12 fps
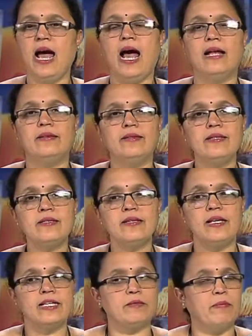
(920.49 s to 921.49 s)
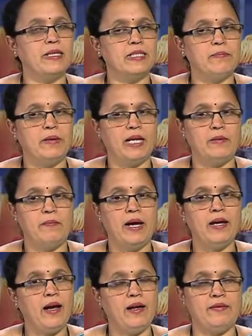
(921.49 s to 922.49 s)
and this is multiplied by
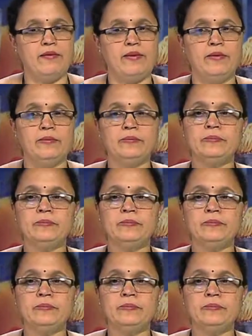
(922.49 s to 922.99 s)
100.